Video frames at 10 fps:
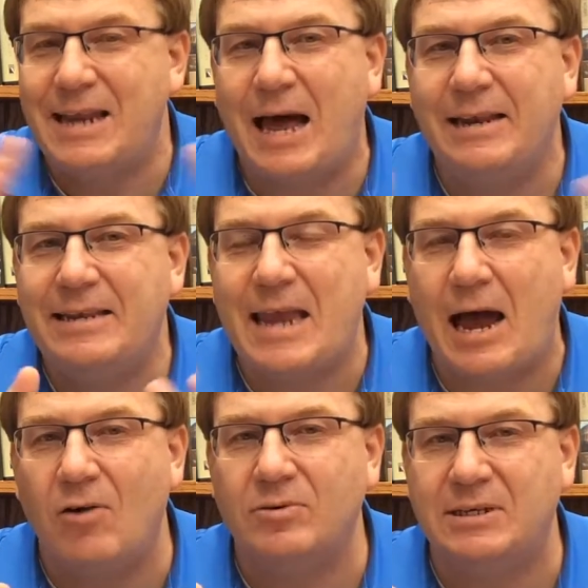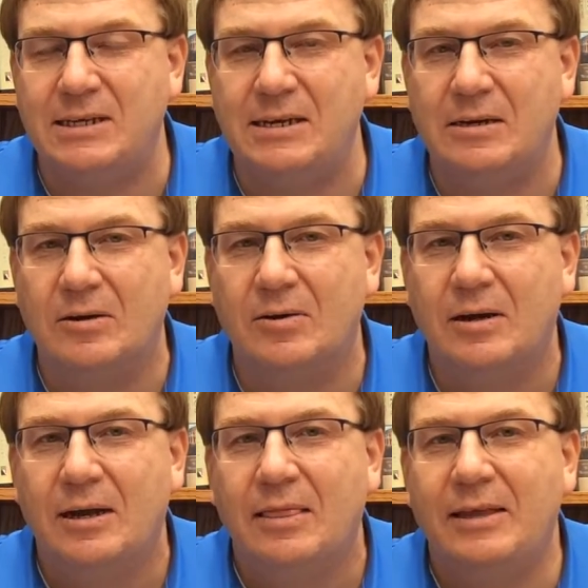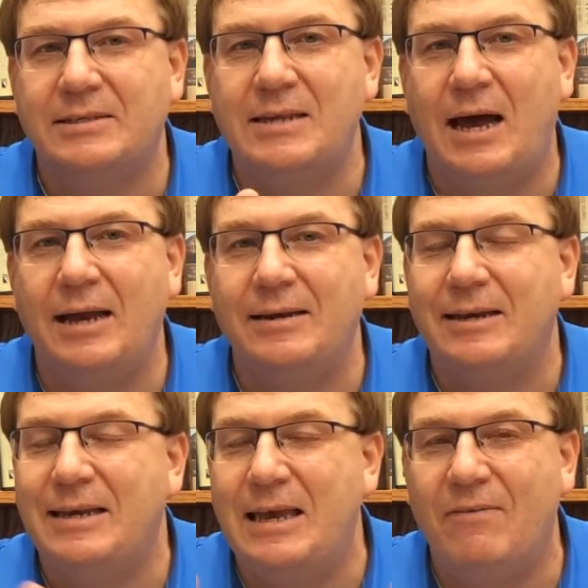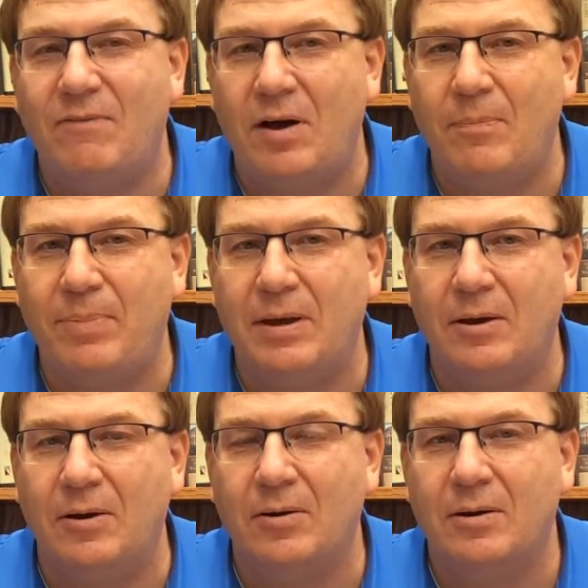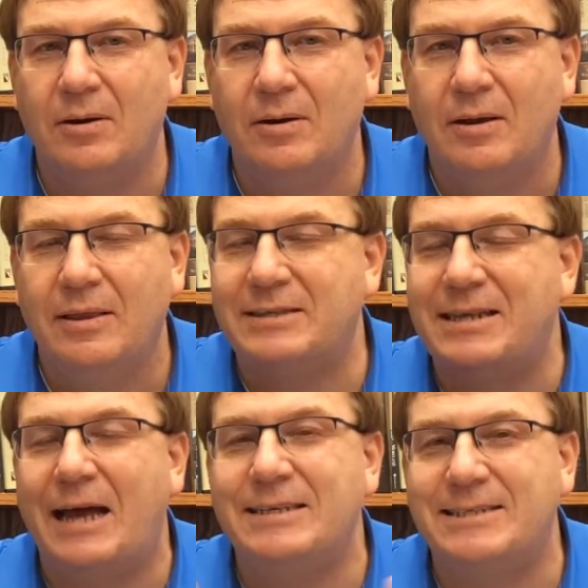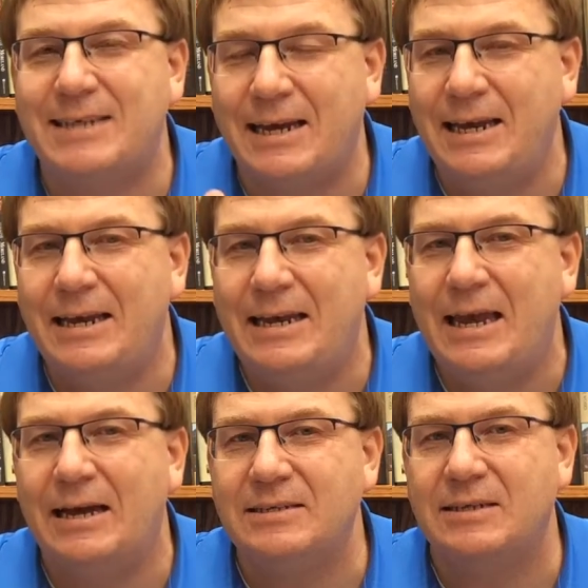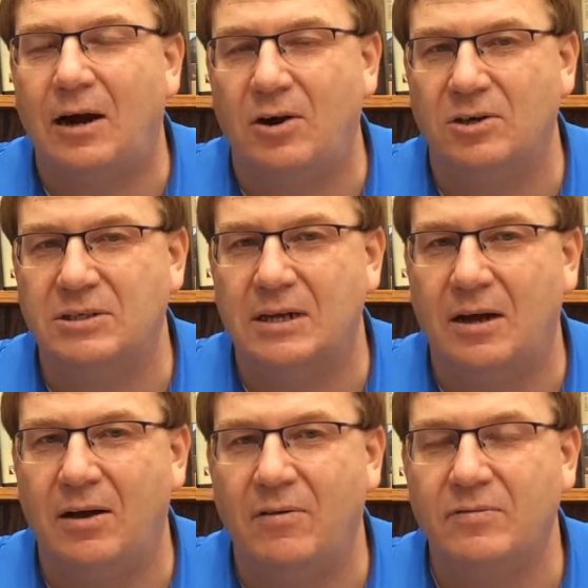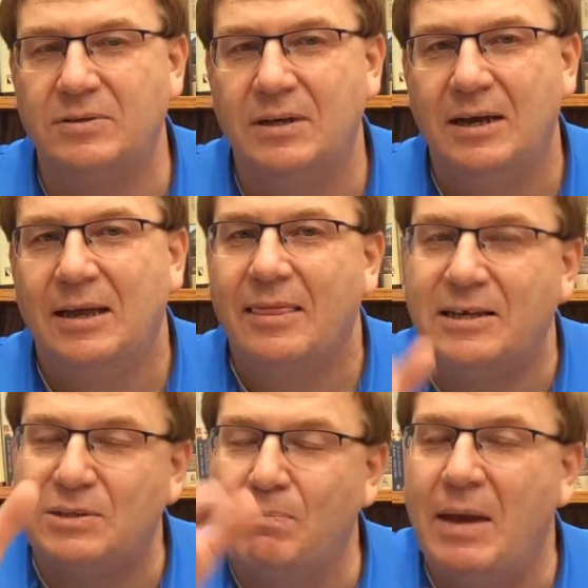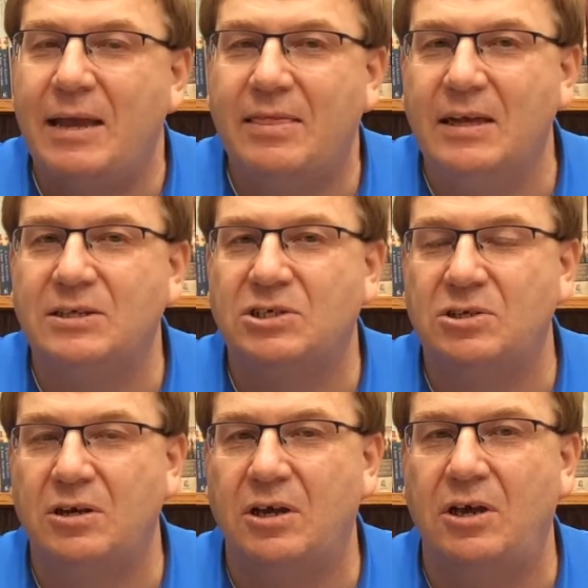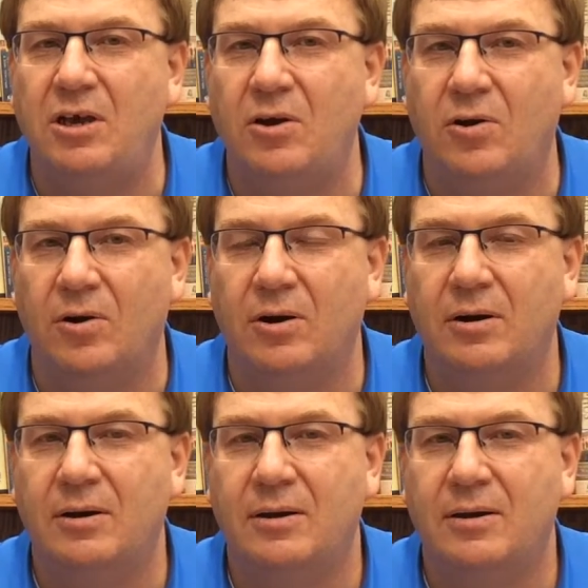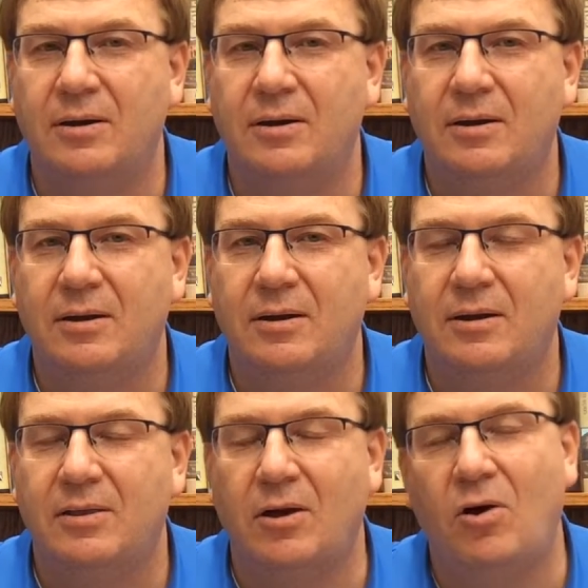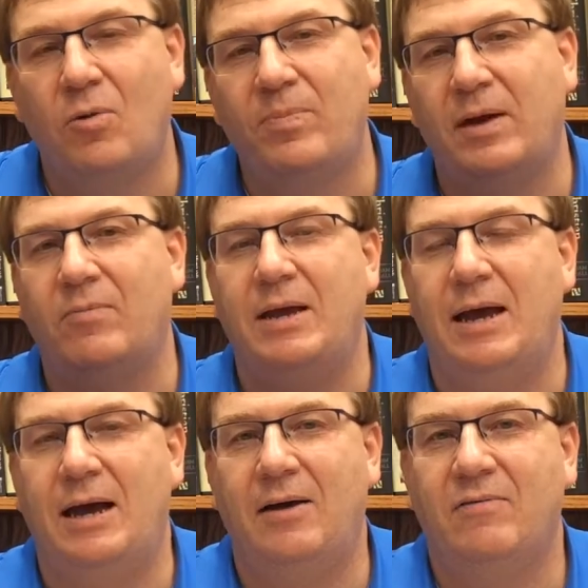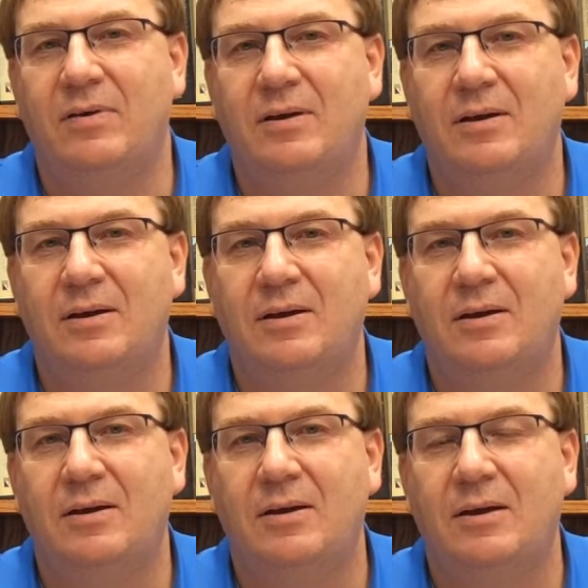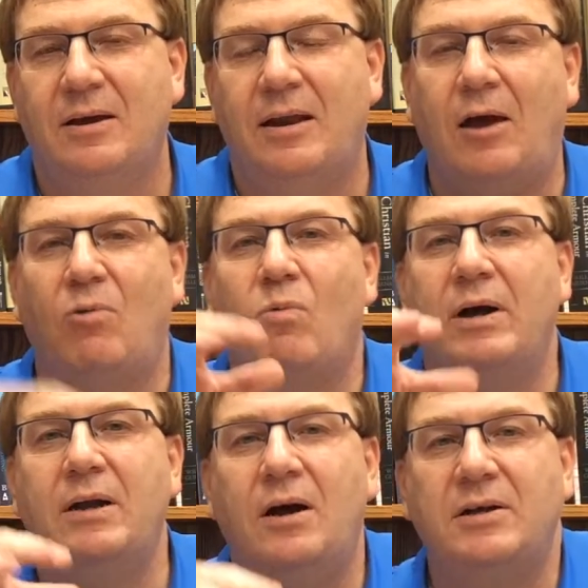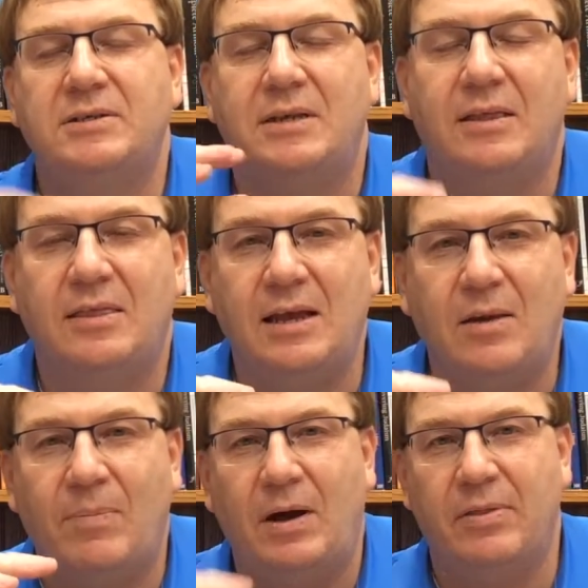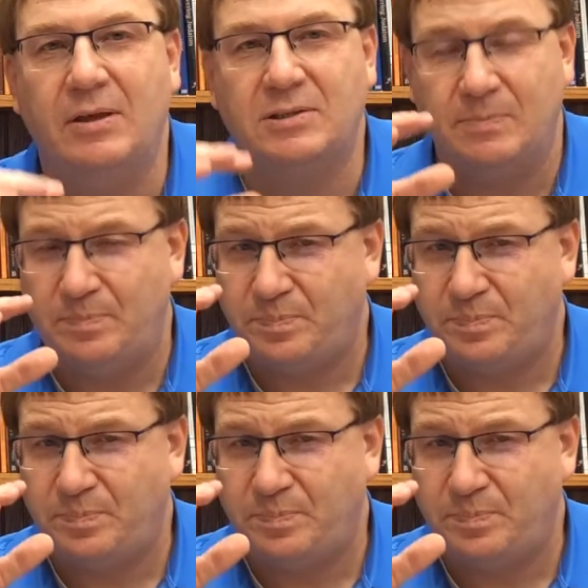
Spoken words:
not doubt here. Let's not give up here. Let's not second guess ourselves. Let's make this secure. The hope that we have. Now I want us to think about this